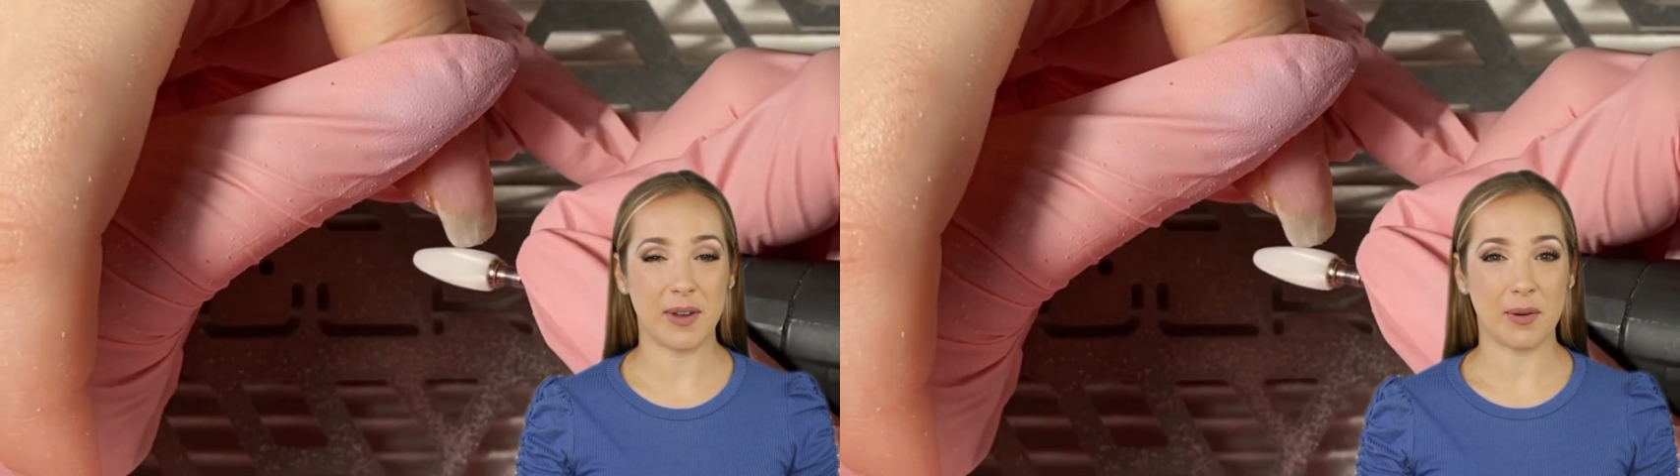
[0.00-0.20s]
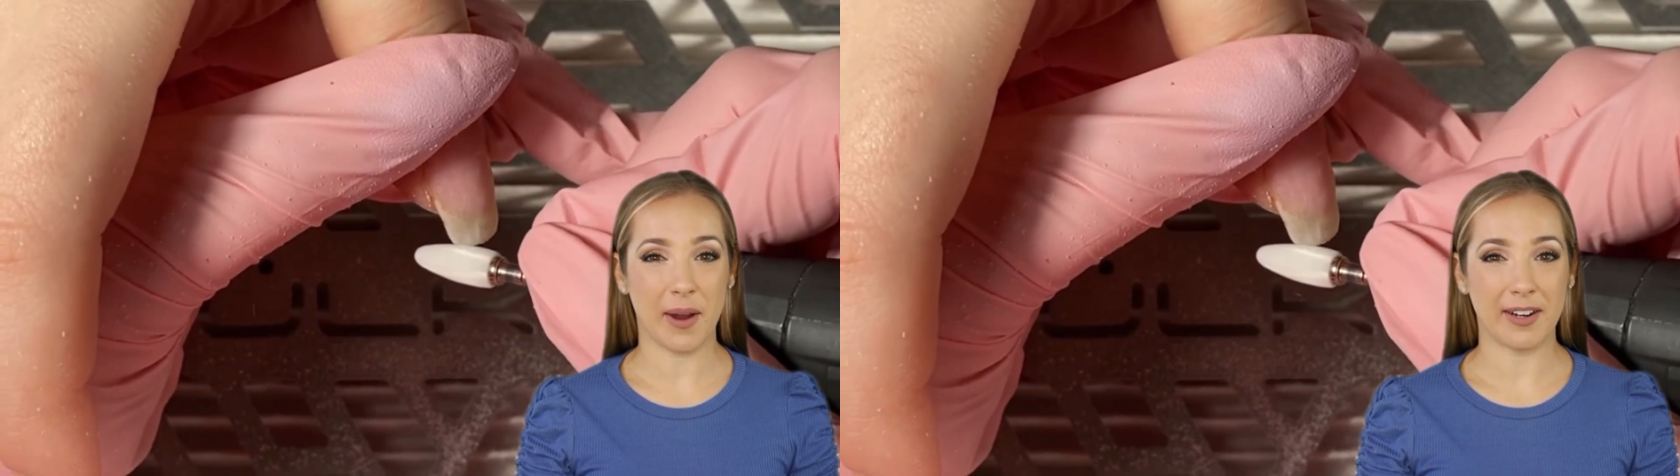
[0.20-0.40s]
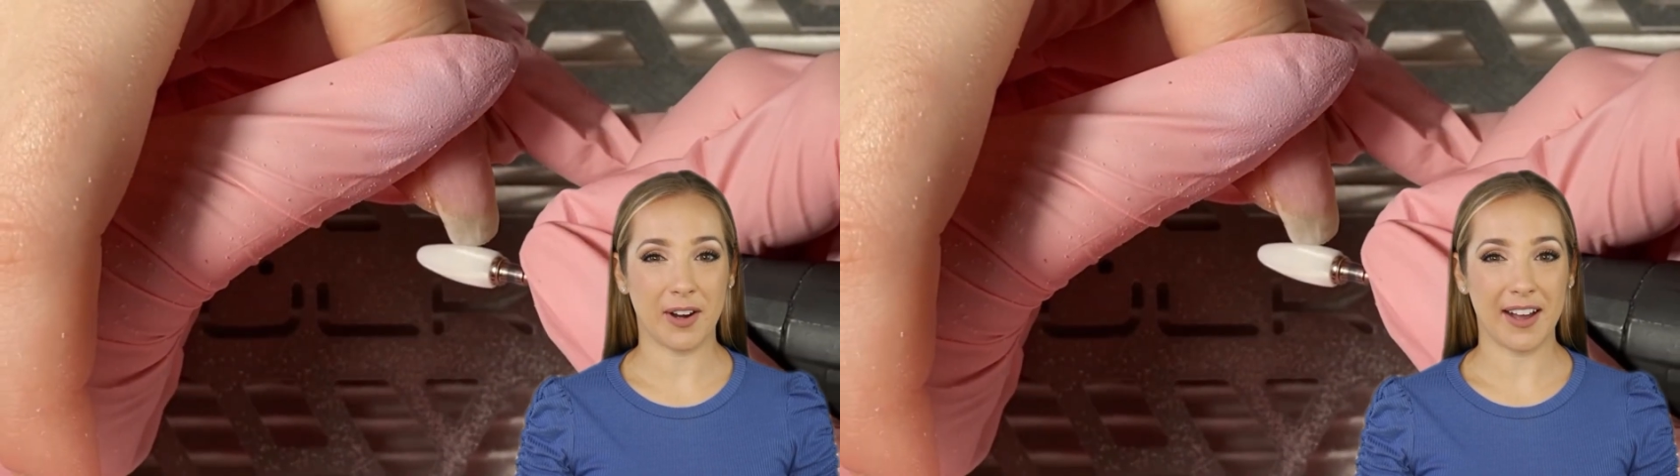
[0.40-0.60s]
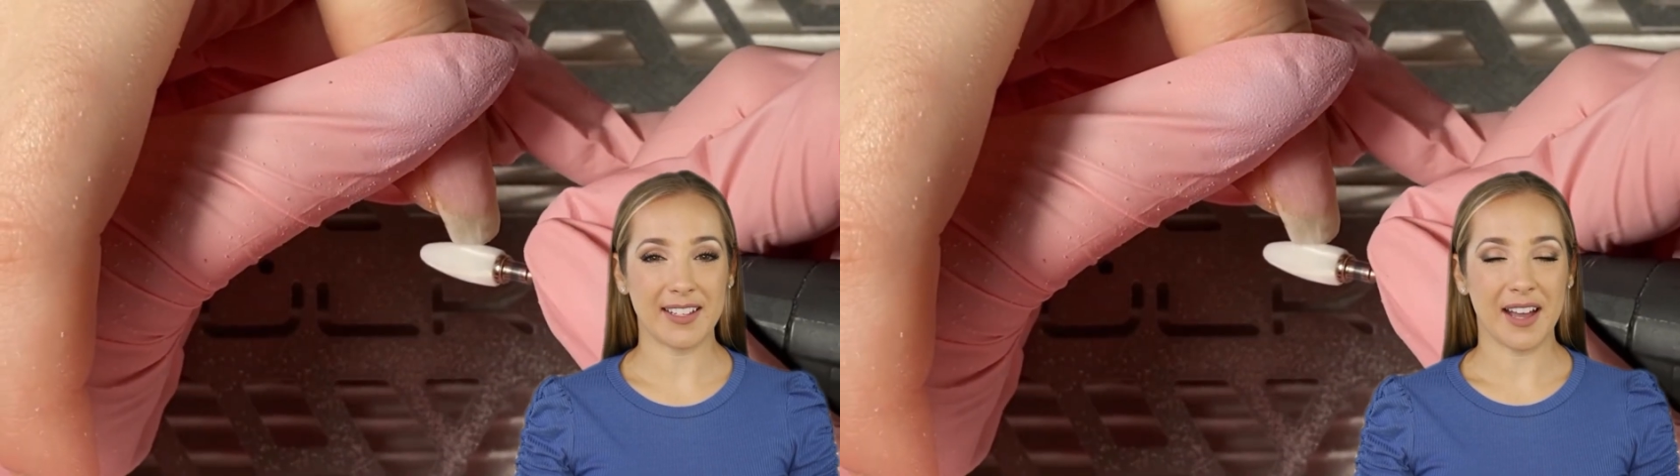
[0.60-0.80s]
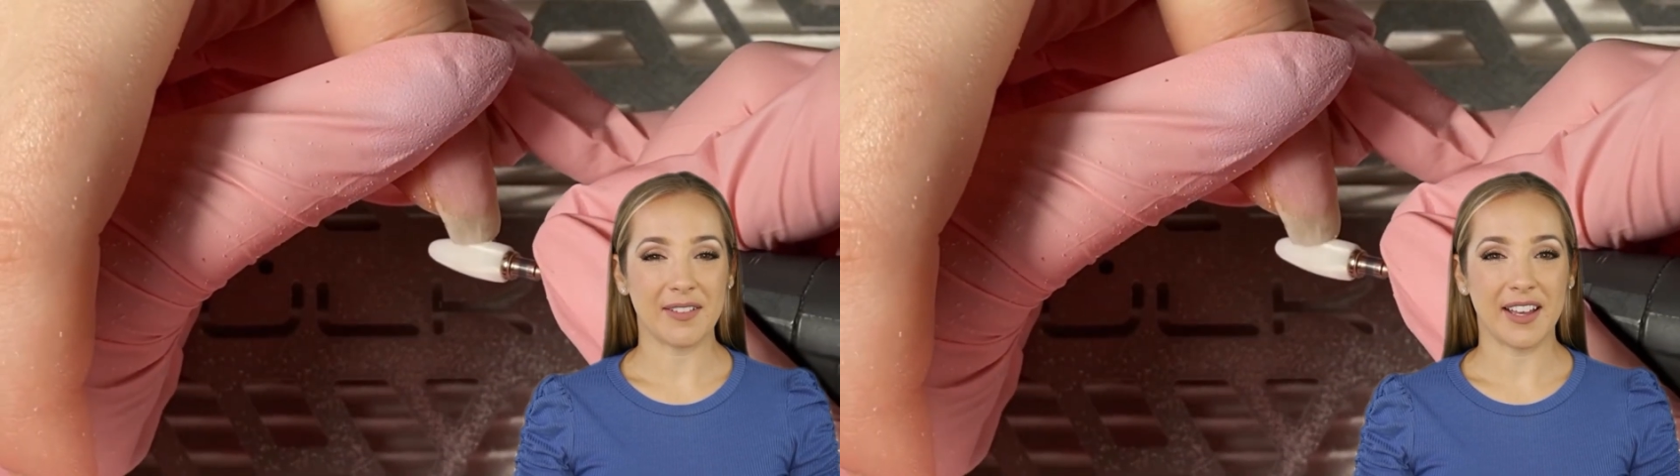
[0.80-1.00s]
with a red
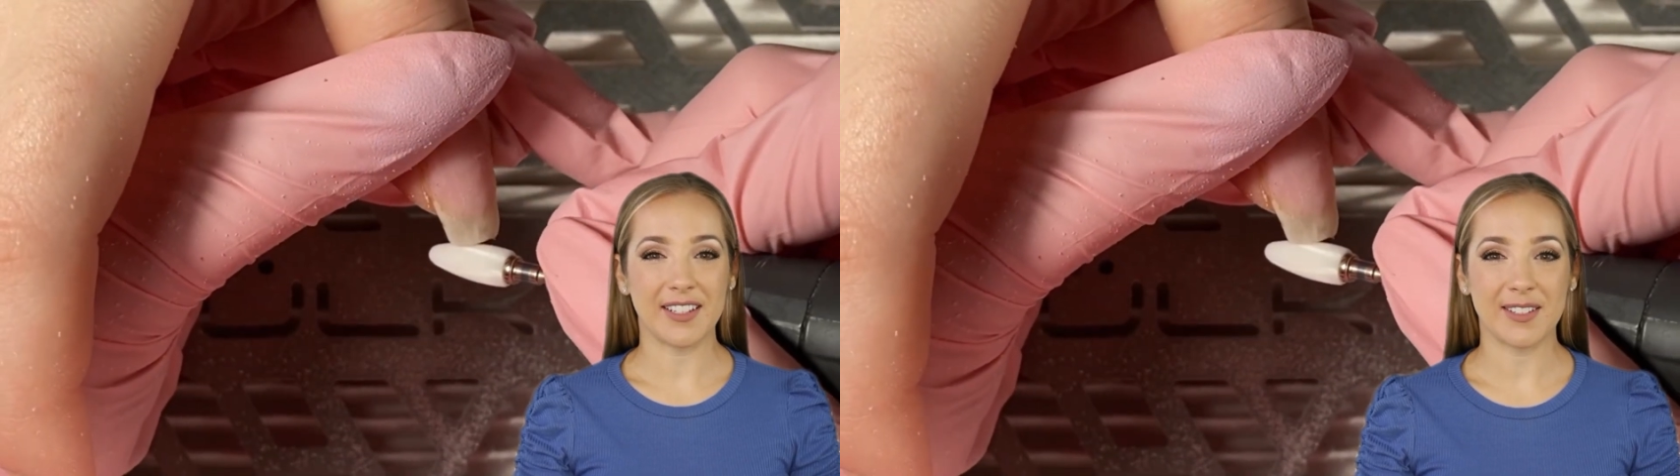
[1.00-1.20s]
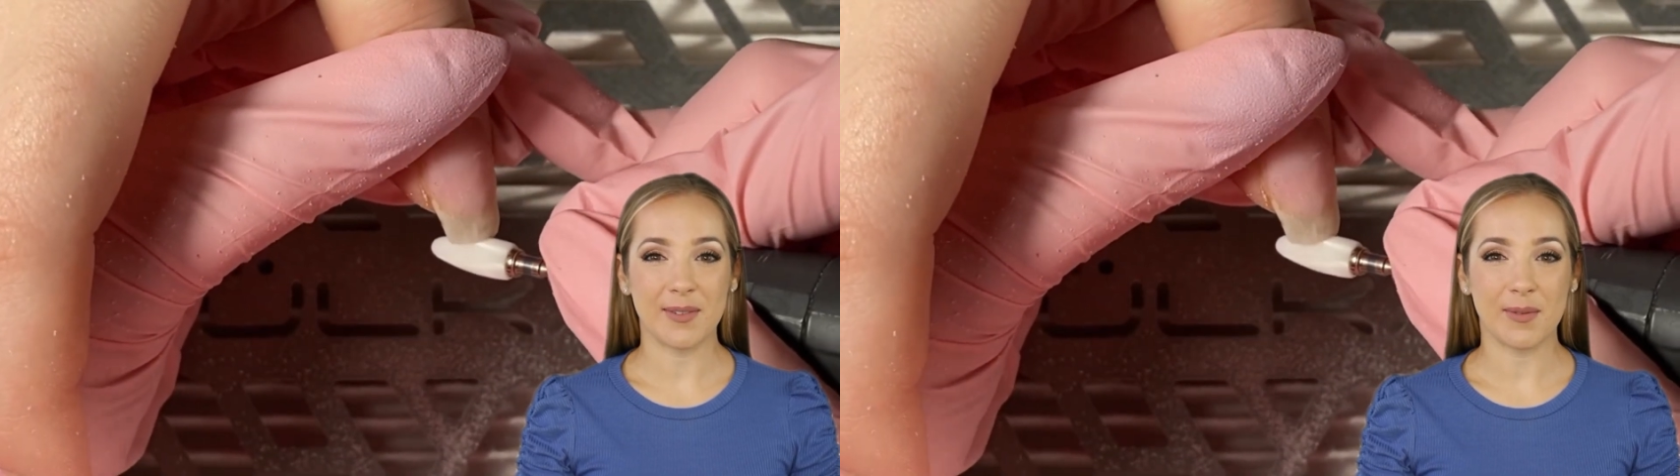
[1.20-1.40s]
crosscut bit.